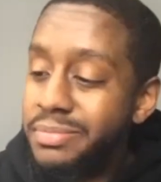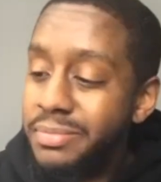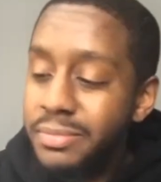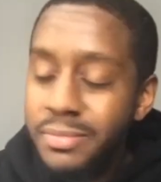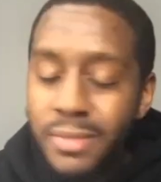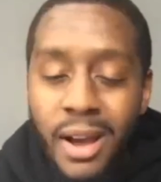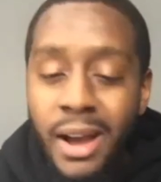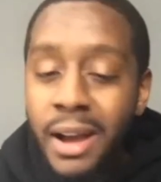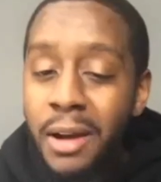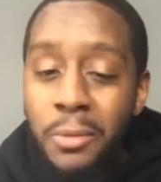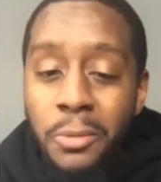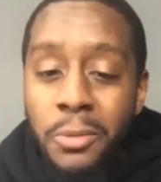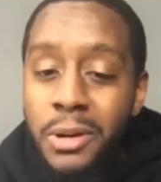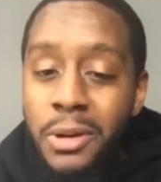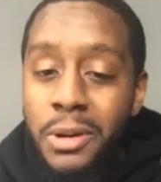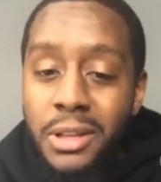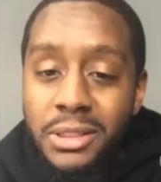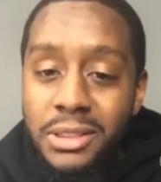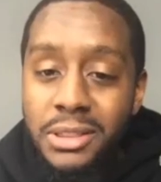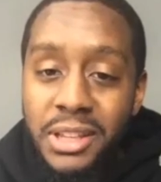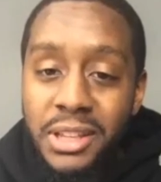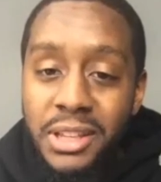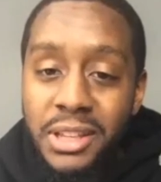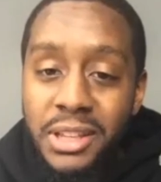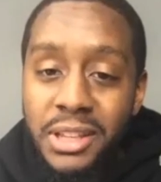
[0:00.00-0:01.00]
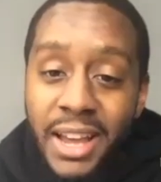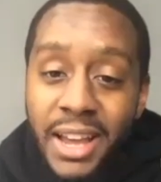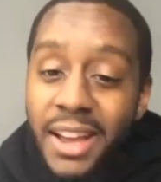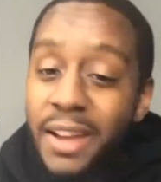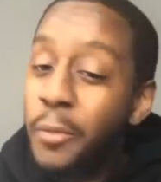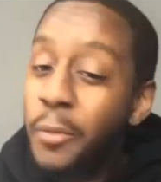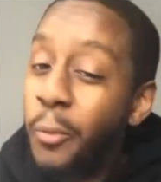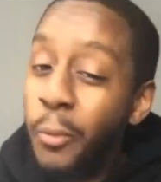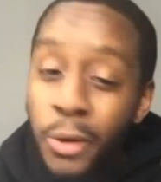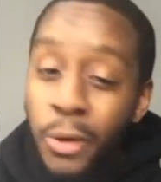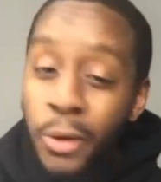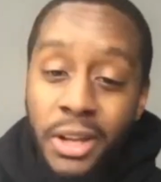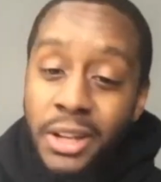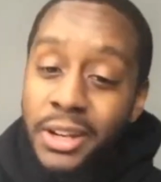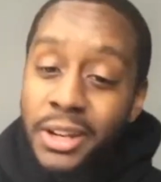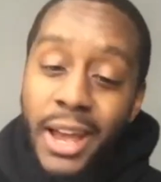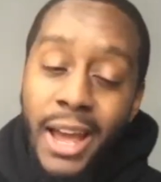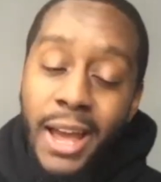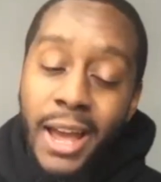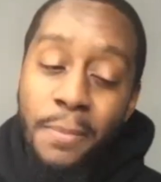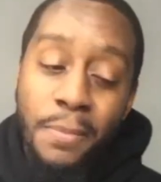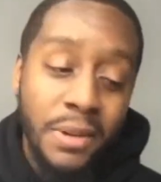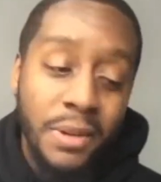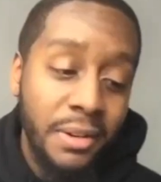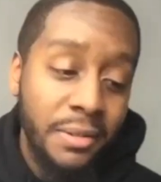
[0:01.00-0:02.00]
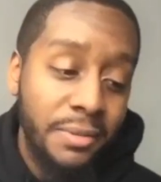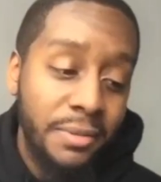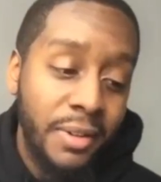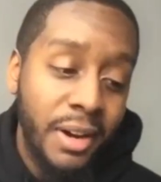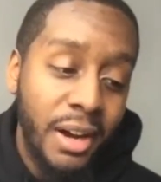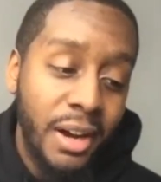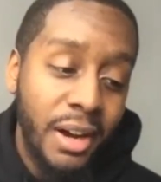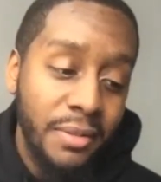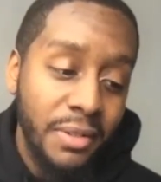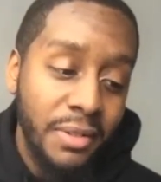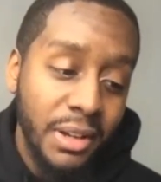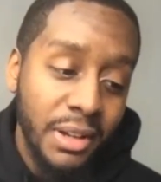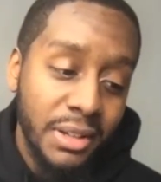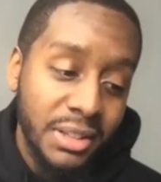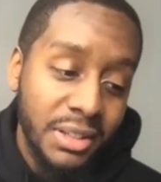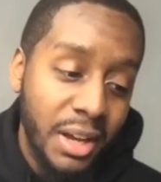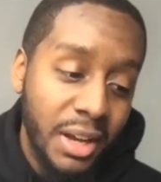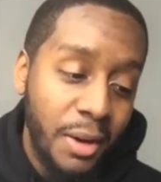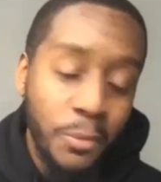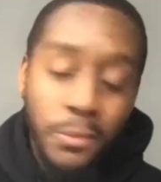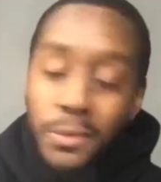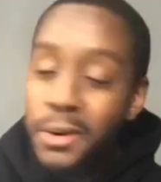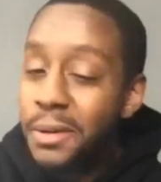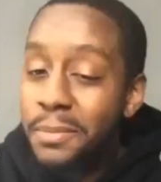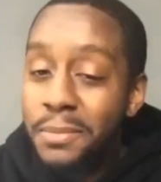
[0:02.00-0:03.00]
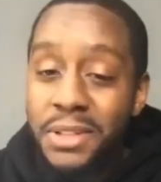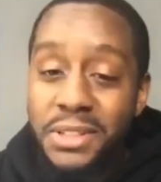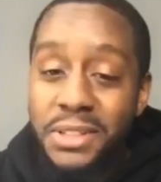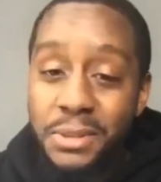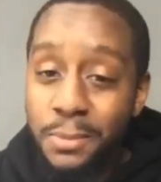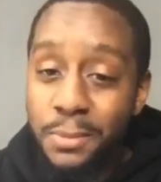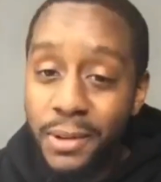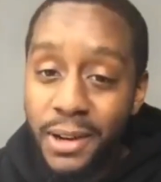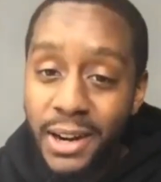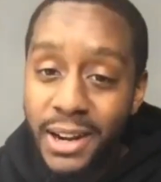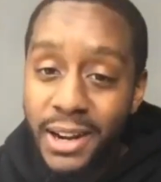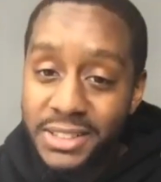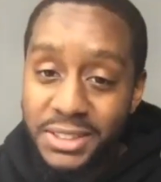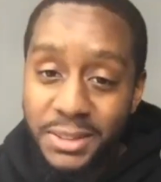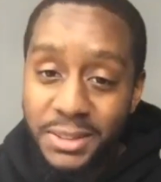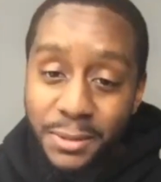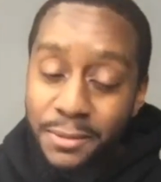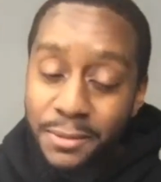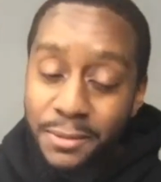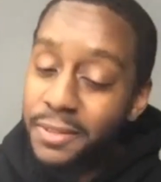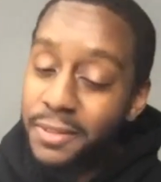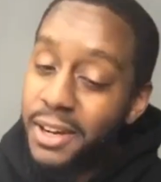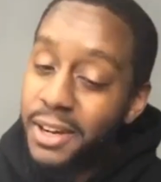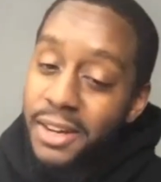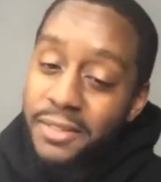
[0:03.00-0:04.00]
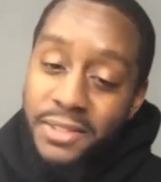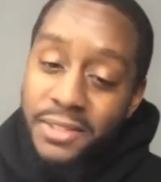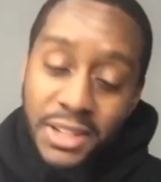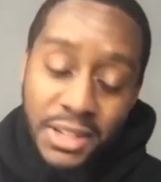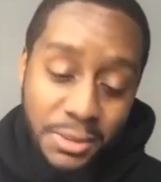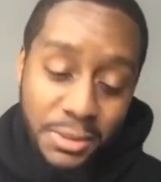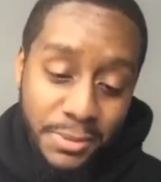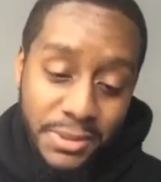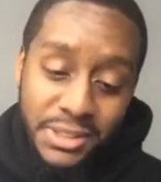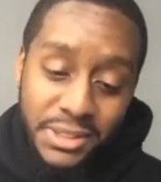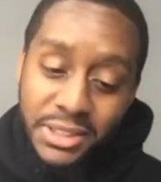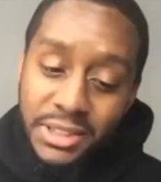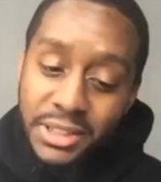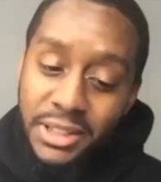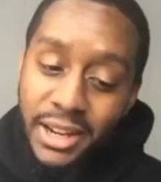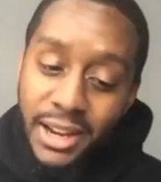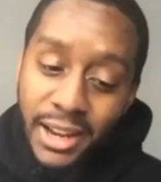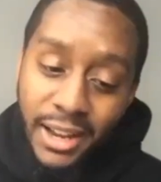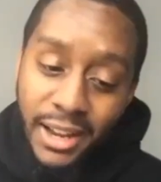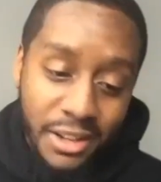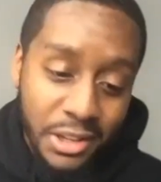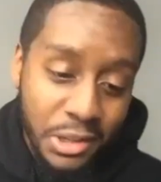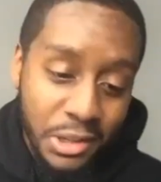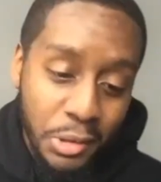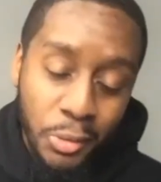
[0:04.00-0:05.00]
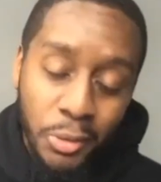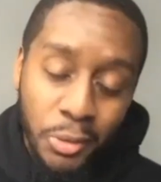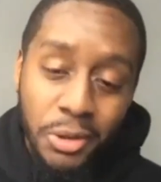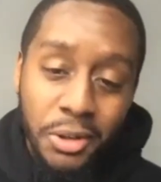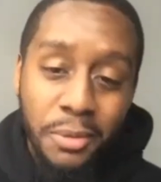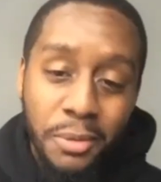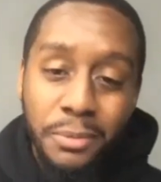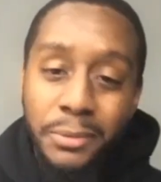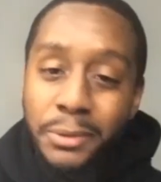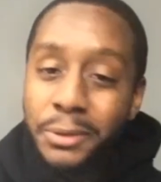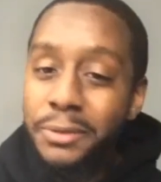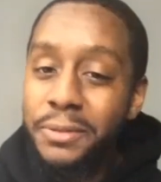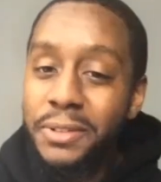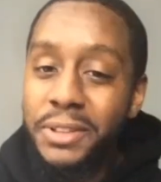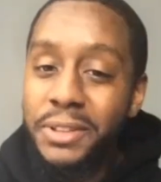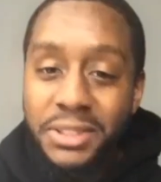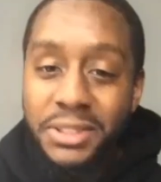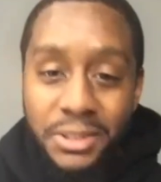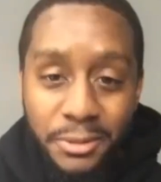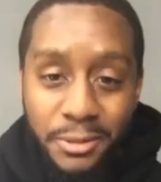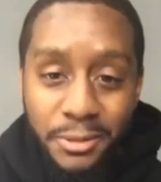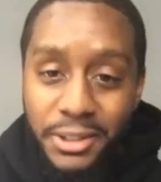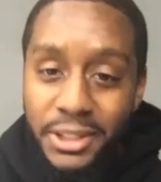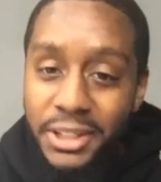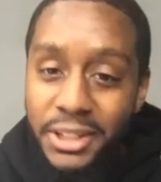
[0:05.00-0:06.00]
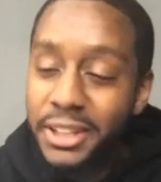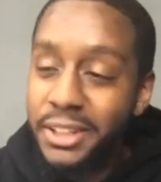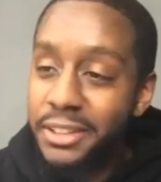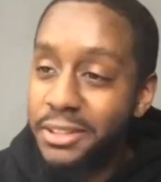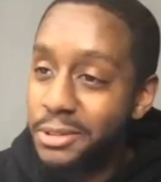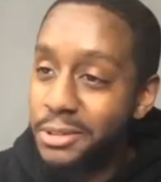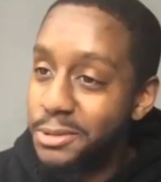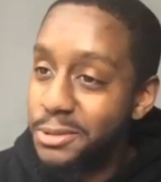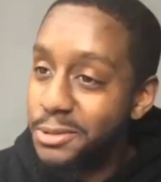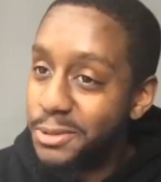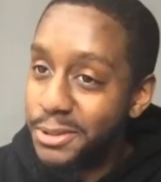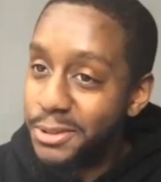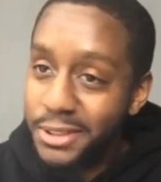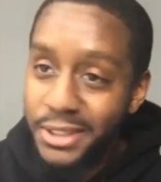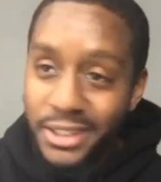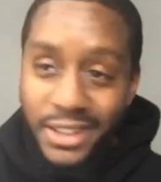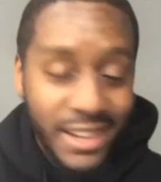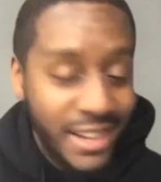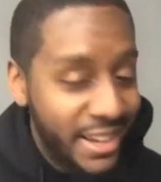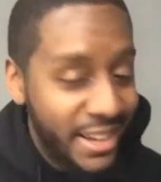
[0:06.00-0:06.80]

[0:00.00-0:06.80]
I wouldn't think that wouldn't happen in five years. I wouldn't be surprised if in five years we see that you on the movie screen, you on